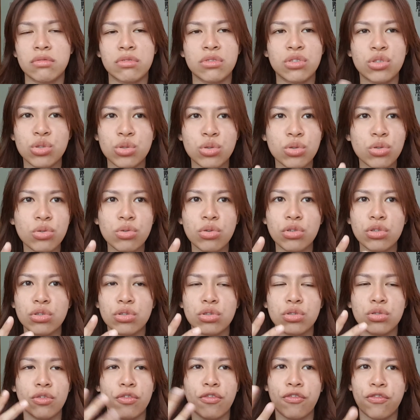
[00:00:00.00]
2
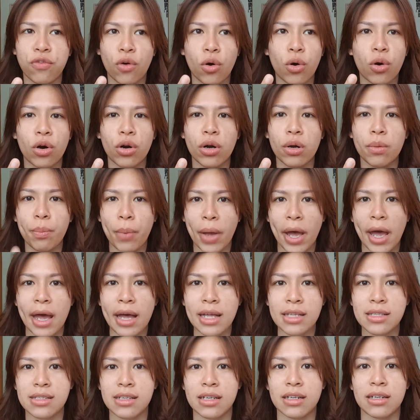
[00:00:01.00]
to 4
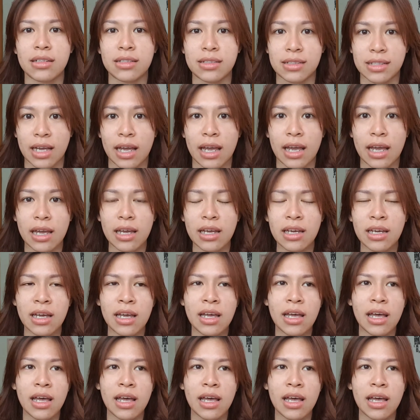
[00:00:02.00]
pads in a day,